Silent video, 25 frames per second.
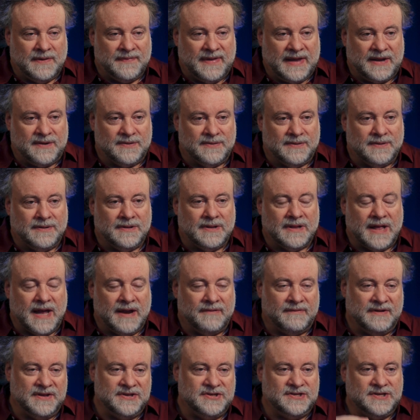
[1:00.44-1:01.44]
what they call
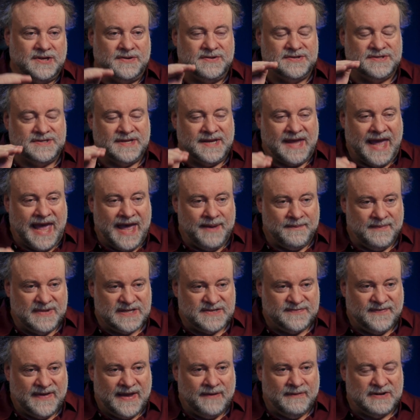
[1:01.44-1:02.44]
a reducing
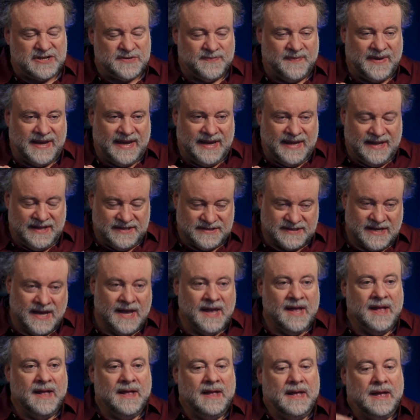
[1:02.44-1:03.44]
atmosphere, which means
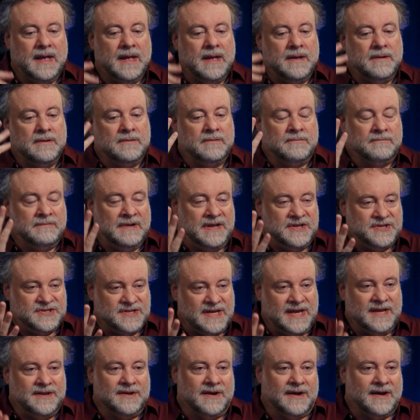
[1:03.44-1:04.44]

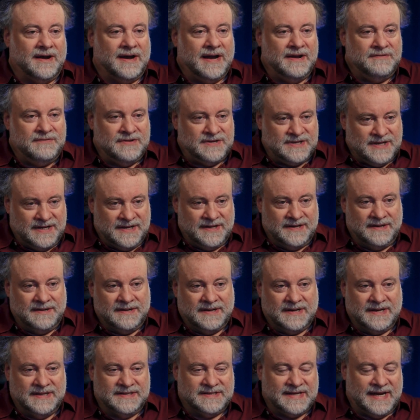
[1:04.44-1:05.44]
rich in
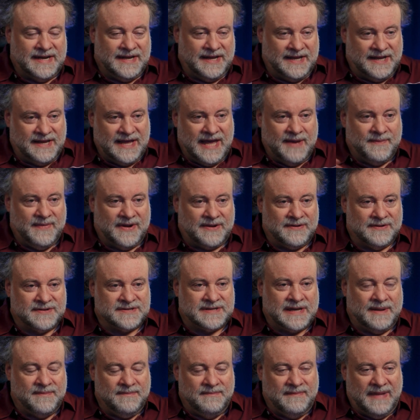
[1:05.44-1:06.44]
hydrogen containing
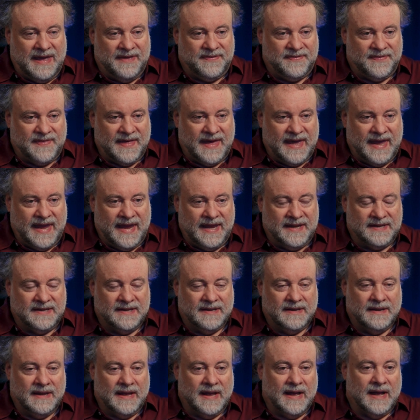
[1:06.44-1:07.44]
chemicals like methane,
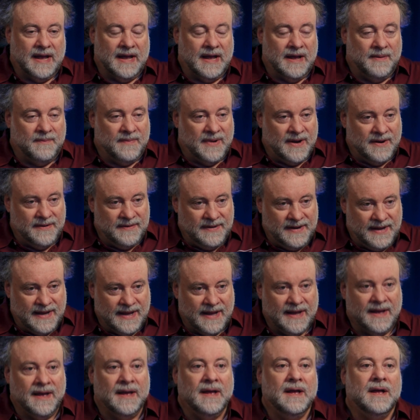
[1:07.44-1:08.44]
uh,
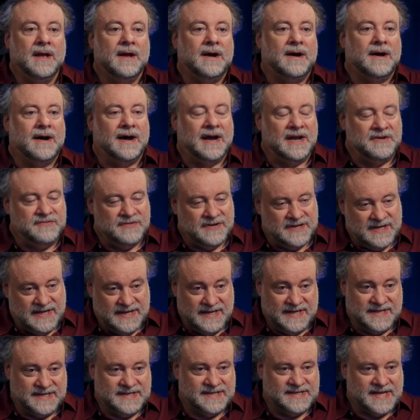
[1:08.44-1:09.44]
ammonia,
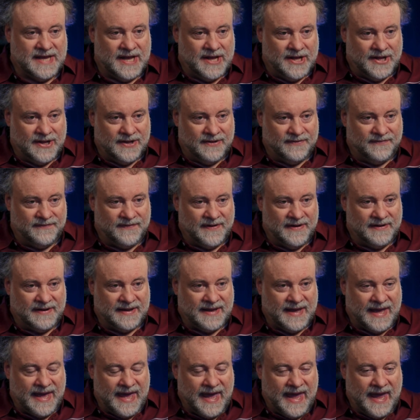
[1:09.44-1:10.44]
hydrogen itself,
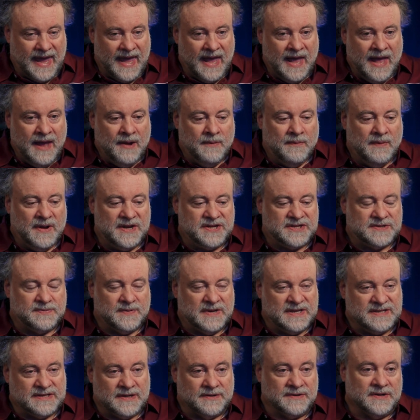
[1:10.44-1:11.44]
okay, which
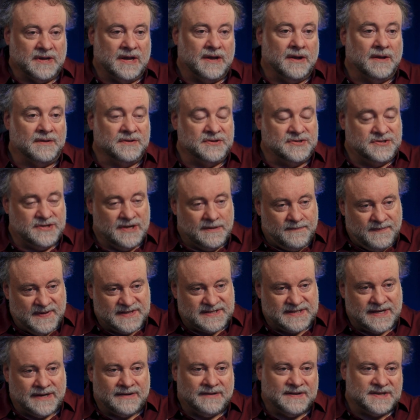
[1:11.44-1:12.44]
was on, on,
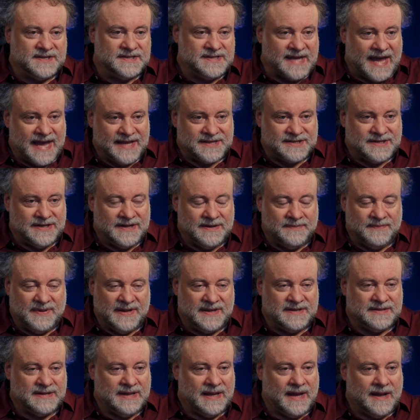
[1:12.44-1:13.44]
Jupiter and Saturn,
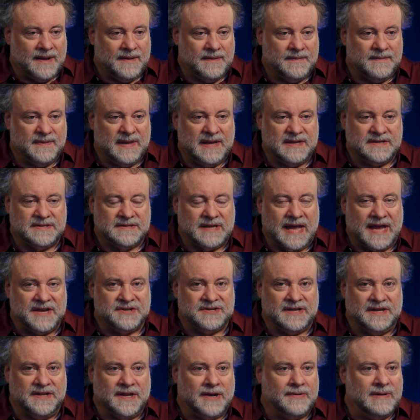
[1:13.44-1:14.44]
but there's
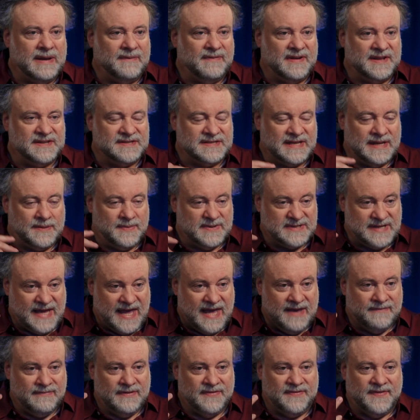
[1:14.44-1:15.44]
actually no evidence that it was
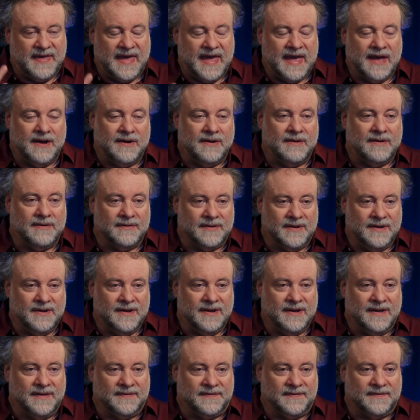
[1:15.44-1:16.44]
ever there on
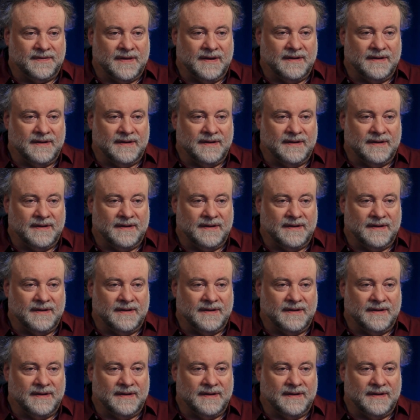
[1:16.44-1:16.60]
Earth,